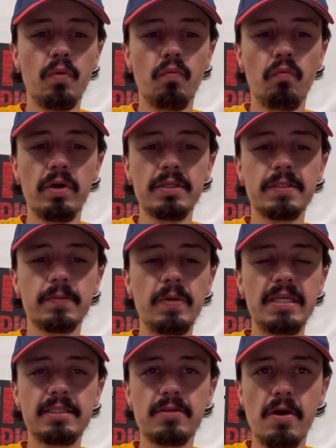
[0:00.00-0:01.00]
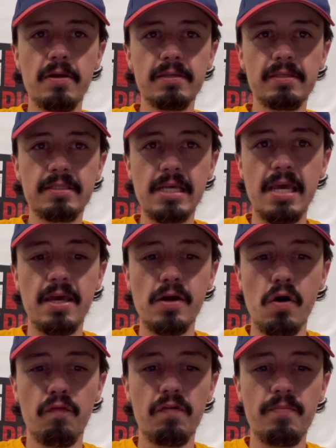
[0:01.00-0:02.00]
Once we start seeing
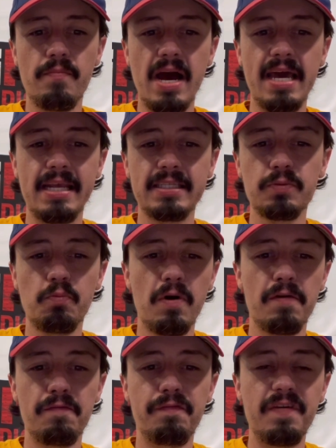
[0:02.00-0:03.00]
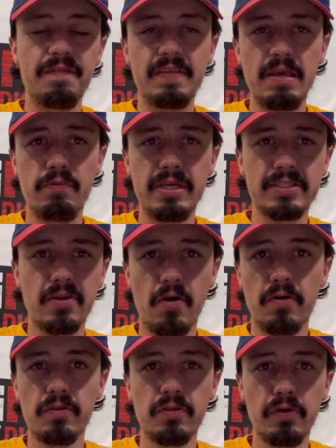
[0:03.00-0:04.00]
over minus 150, we
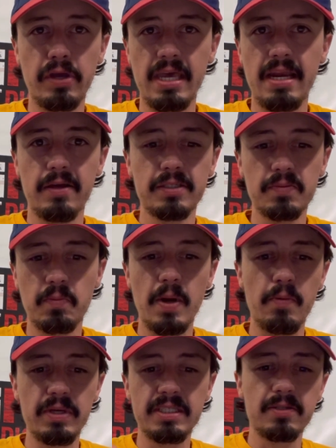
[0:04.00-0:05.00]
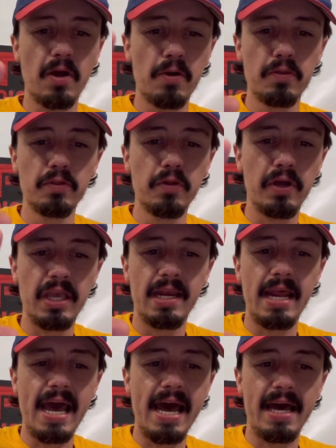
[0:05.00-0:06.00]
start looking elsewhere. We start
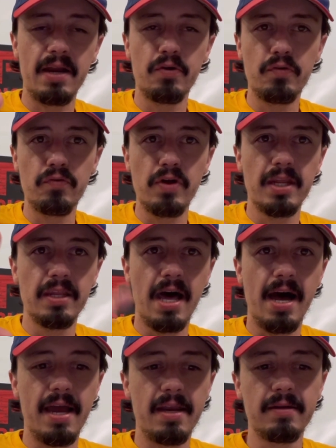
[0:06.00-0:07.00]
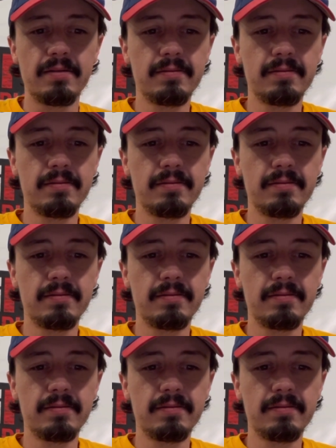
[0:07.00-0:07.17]
looking at run line.